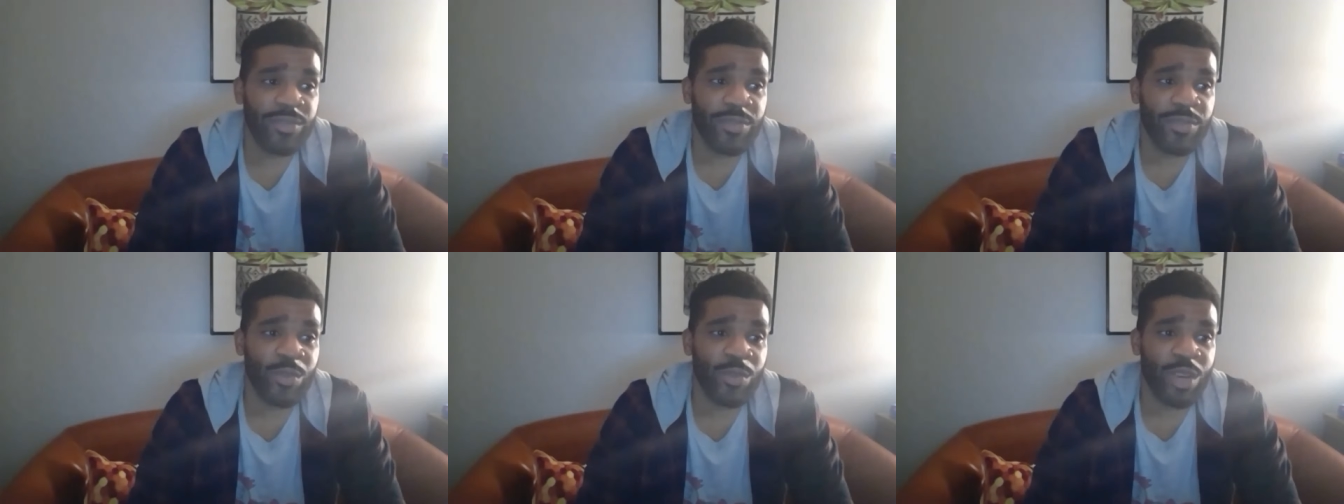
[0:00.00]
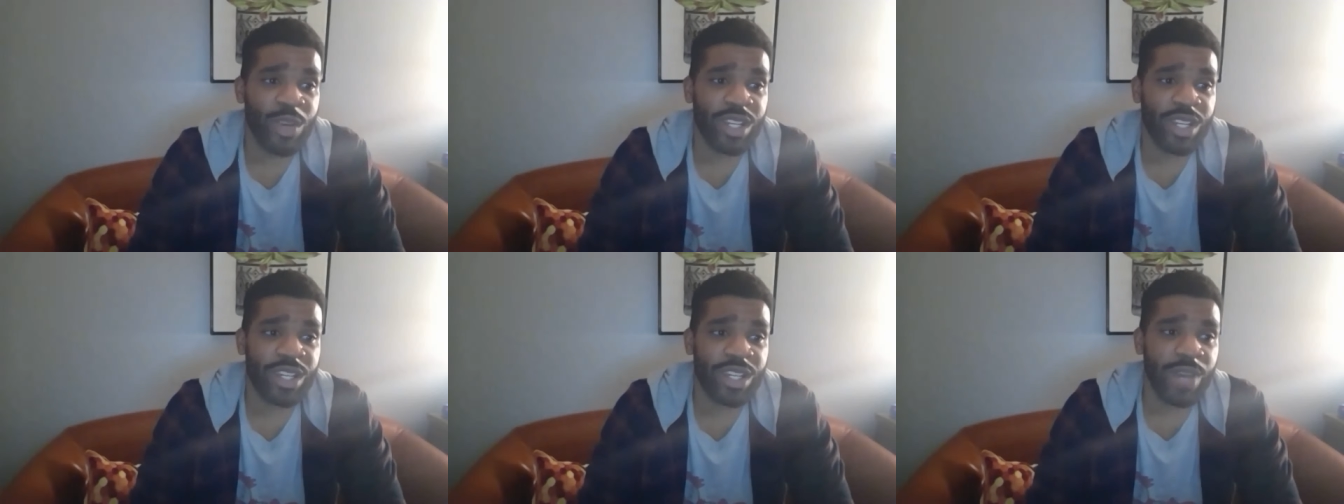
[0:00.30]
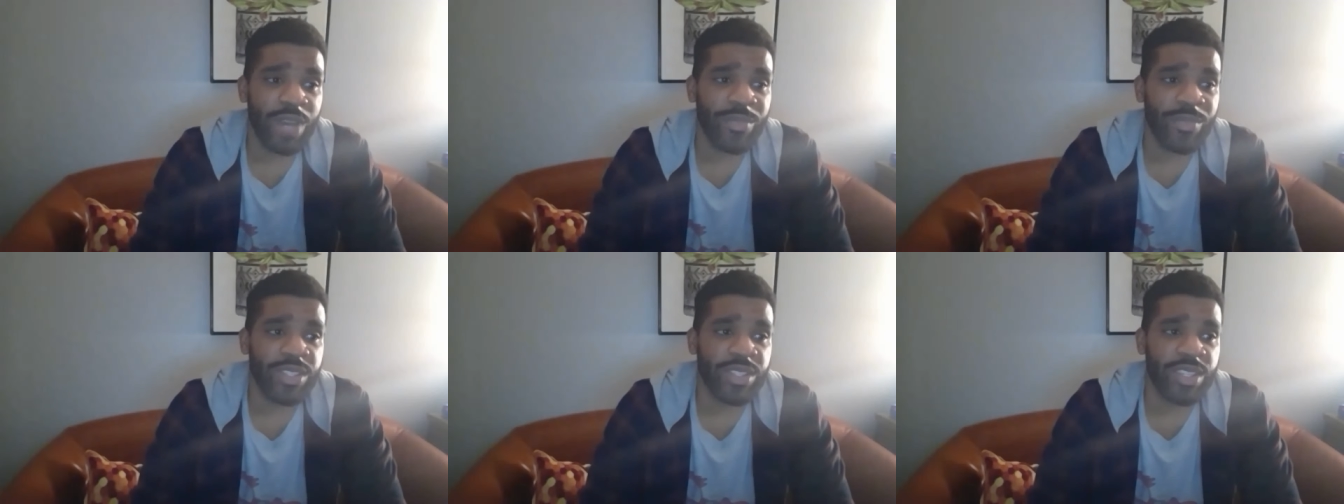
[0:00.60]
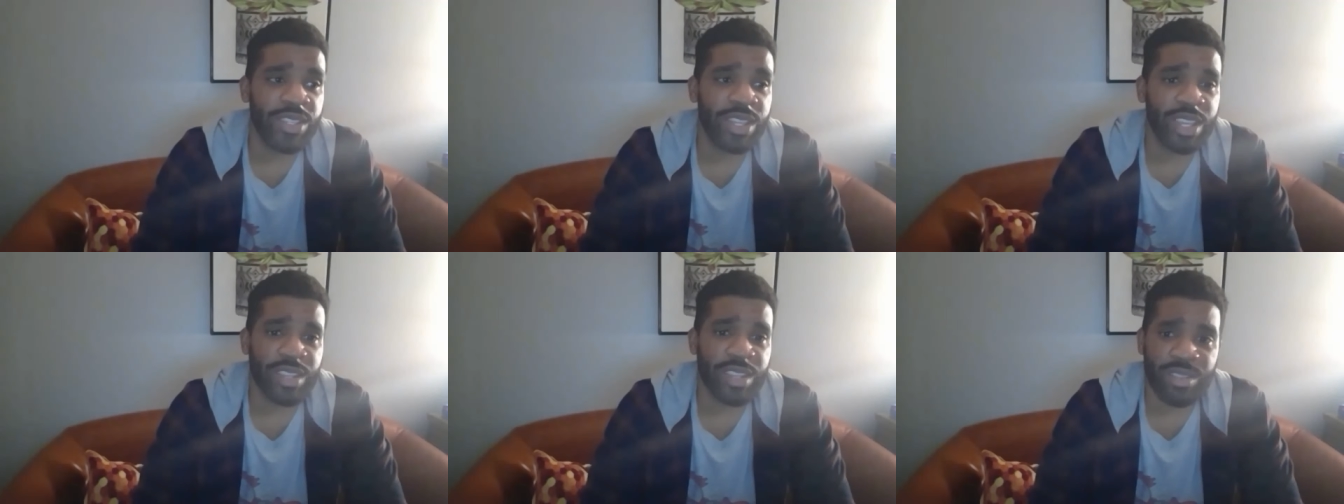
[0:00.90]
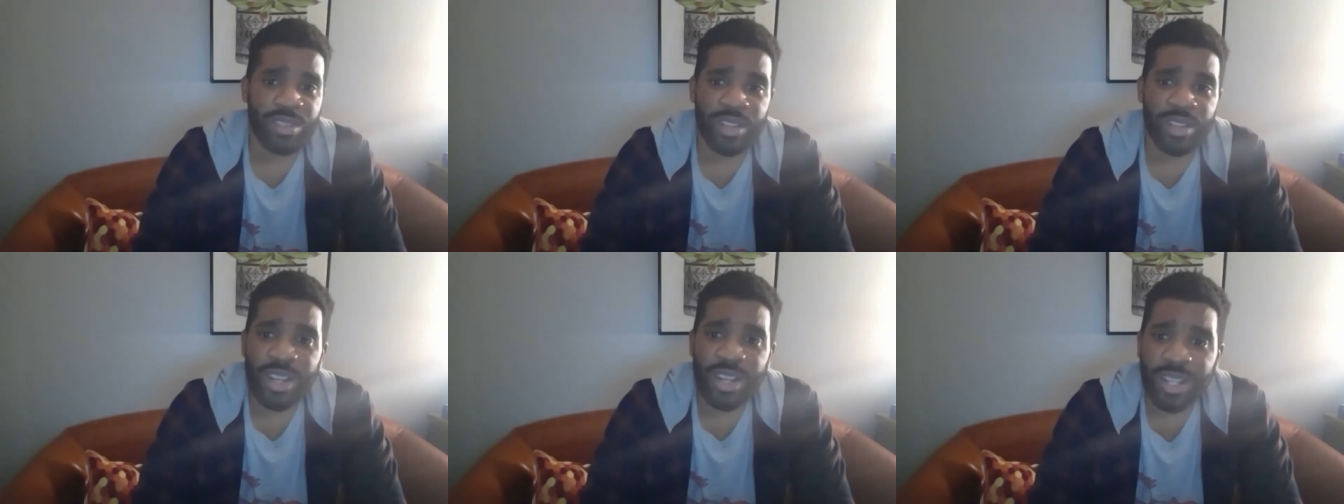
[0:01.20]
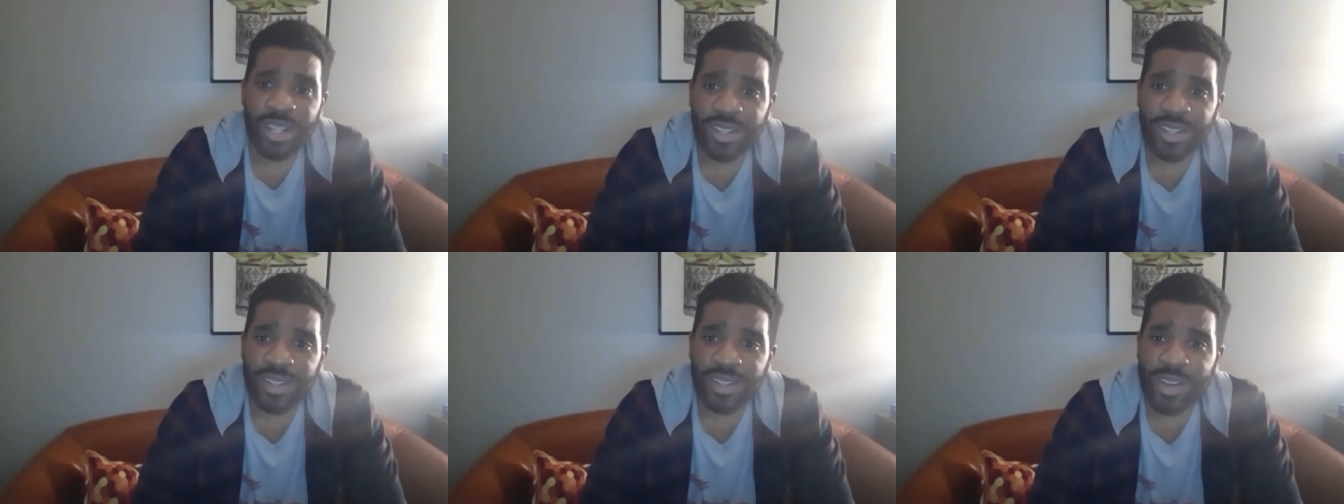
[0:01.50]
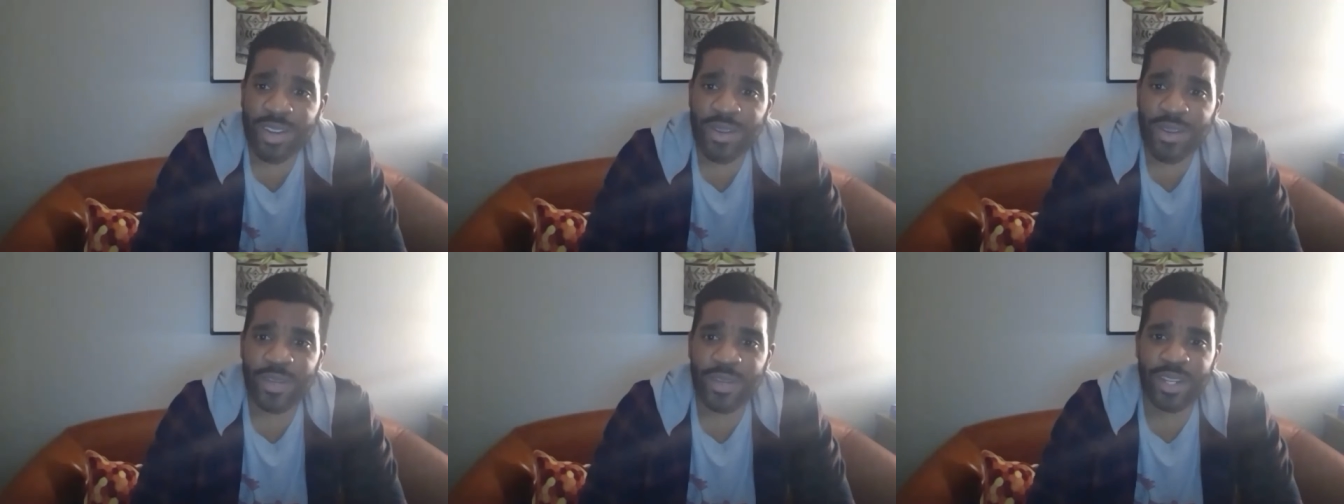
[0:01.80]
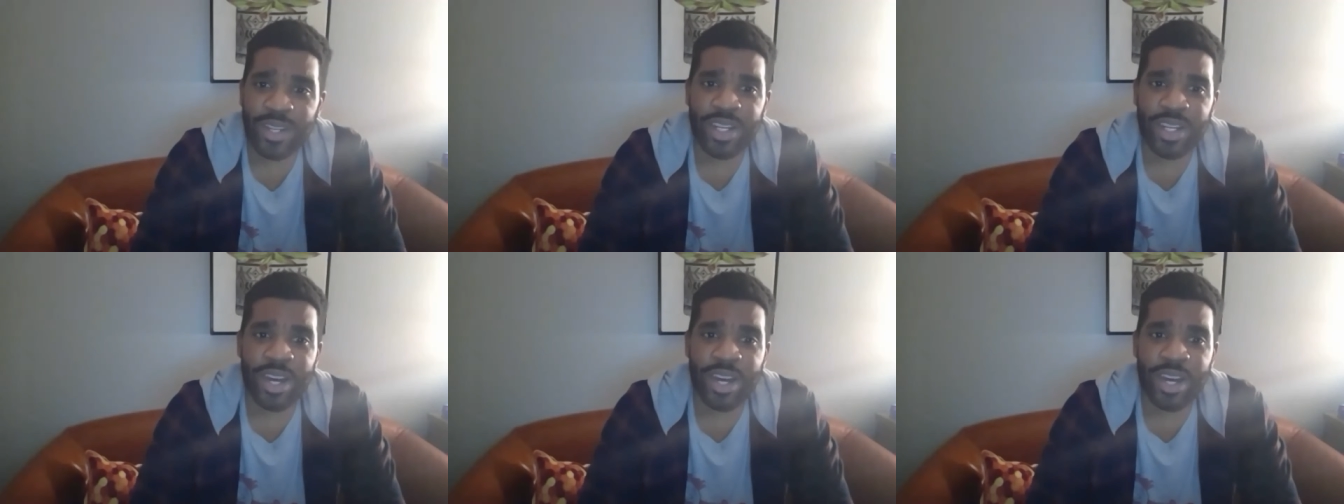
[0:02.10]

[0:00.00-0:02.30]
when it comes to his look, when it